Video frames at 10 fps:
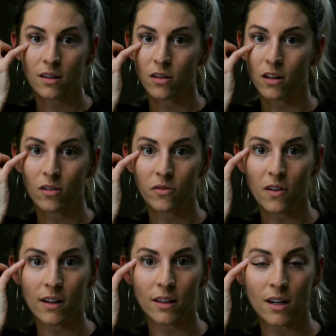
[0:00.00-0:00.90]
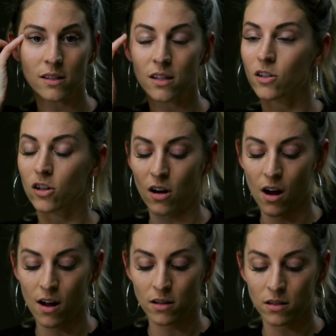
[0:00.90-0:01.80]
the little fine lines under your
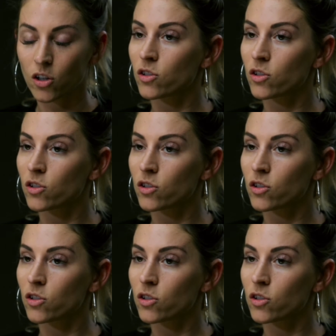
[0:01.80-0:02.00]
eyes.